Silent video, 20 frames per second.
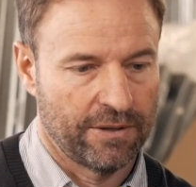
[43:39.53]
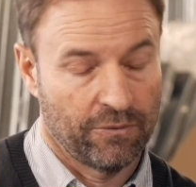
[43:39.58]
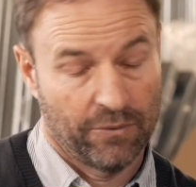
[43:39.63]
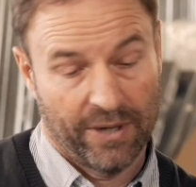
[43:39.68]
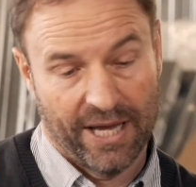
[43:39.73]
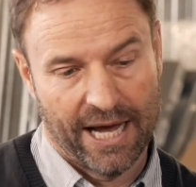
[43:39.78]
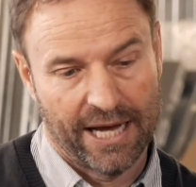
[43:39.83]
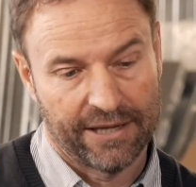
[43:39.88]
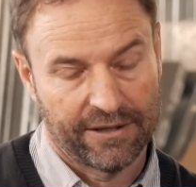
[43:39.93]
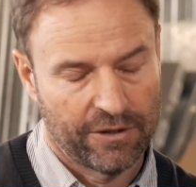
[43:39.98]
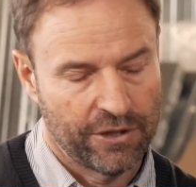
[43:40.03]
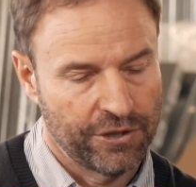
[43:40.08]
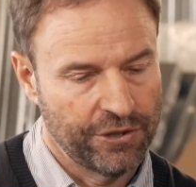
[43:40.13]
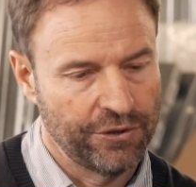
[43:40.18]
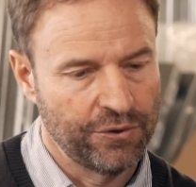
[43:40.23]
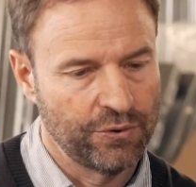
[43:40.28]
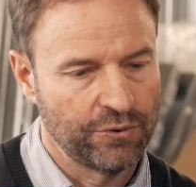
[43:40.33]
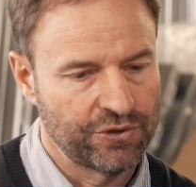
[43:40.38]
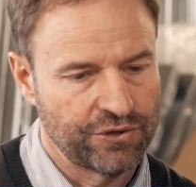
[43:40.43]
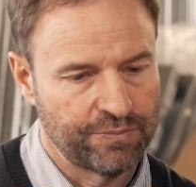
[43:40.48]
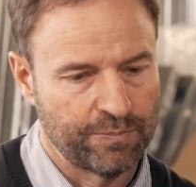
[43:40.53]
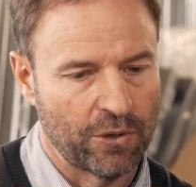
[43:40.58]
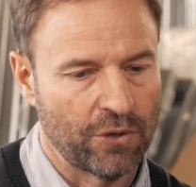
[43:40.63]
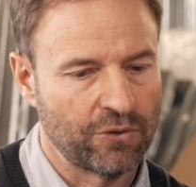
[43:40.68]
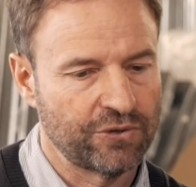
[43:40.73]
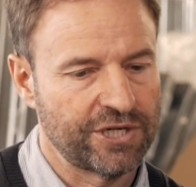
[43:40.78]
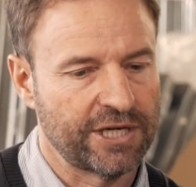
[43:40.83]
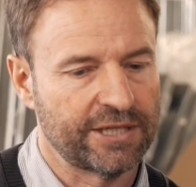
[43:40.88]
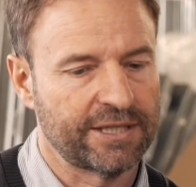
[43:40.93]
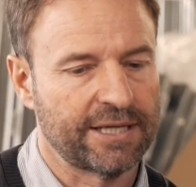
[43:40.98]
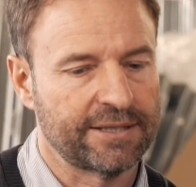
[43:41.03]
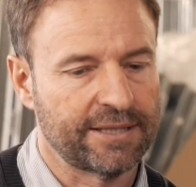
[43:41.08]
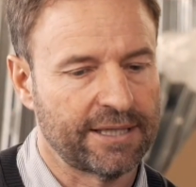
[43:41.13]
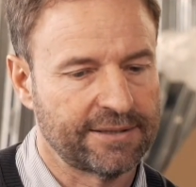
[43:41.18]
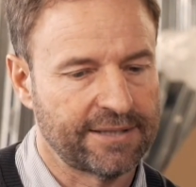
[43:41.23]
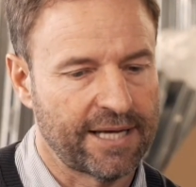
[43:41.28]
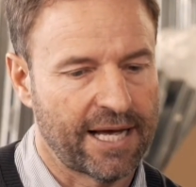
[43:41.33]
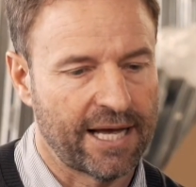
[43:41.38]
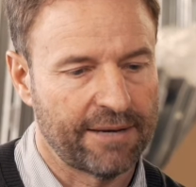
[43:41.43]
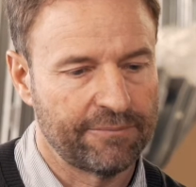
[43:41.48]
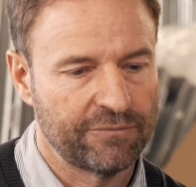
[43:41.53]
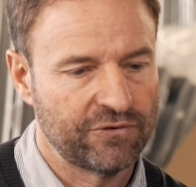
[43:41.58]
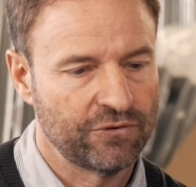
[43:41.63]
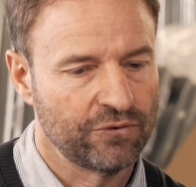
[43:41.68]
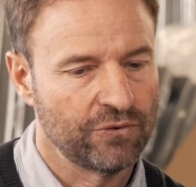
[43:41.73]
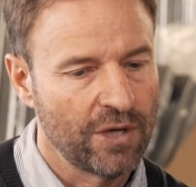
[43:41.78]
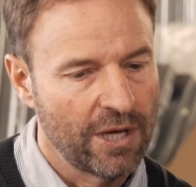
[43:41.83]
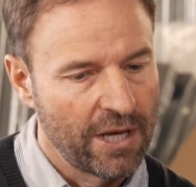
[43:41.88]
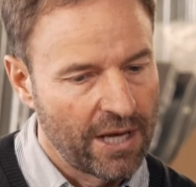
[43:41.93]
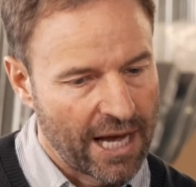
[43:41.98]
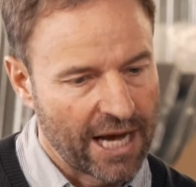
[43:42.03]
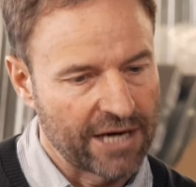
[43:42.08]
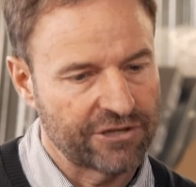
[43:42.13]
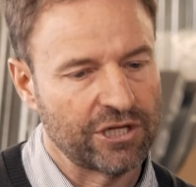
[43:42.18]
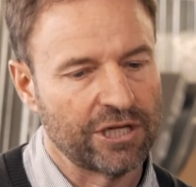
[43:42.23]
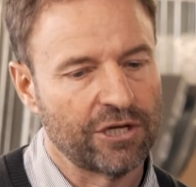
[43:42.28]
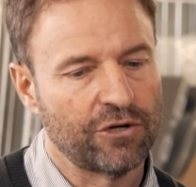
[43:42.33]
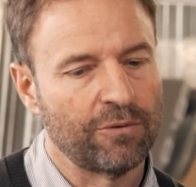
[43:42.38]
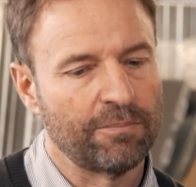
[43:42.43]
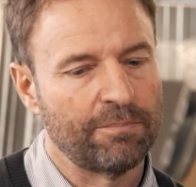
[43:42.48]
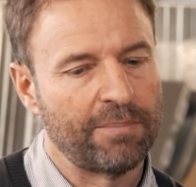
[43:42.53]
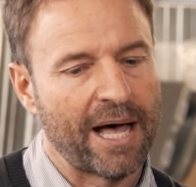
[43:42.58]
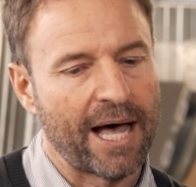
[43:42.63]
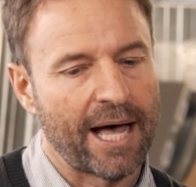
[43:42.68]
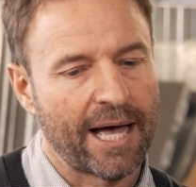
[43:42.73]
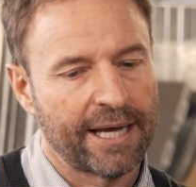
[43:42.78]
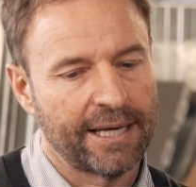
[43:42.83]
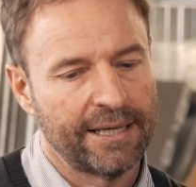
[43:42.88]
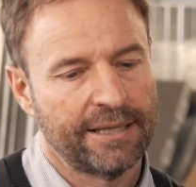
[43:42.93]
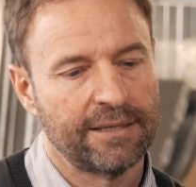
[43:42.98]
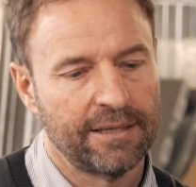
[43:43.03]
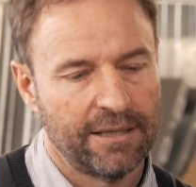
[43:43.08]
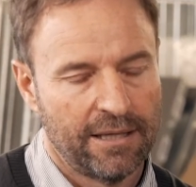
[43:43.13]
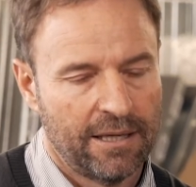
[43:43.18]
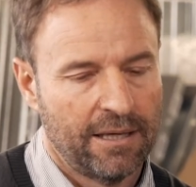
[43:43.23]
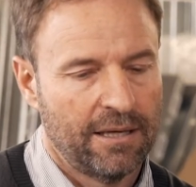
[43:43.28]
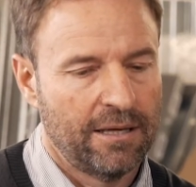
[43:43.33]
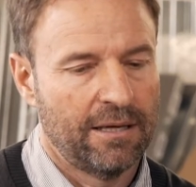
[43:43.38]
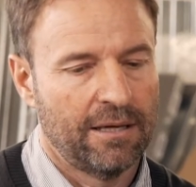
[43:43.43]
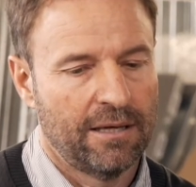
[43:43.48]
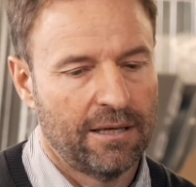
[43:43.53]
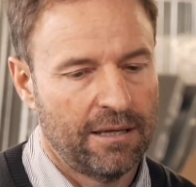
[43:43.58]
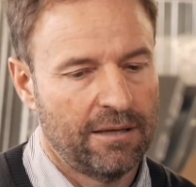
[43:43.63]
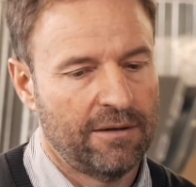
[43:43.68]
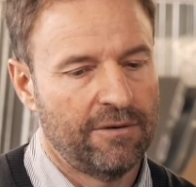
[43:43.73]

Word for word: we had a huge project at that time to actually combine uh,